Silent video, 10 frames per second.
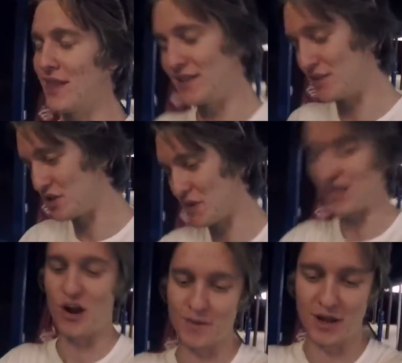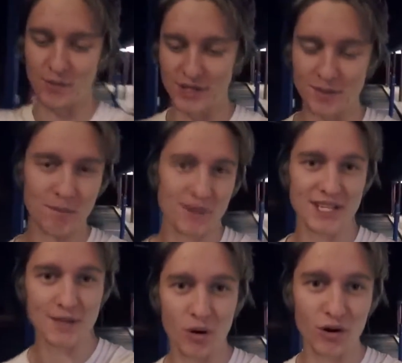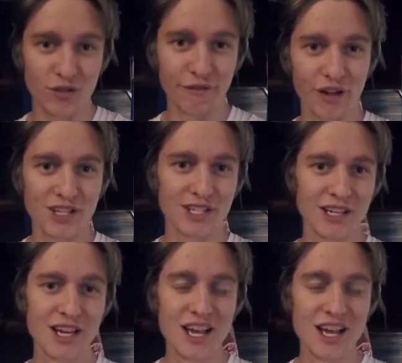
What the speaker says: things have just been coming up. We've just been busy, both of us.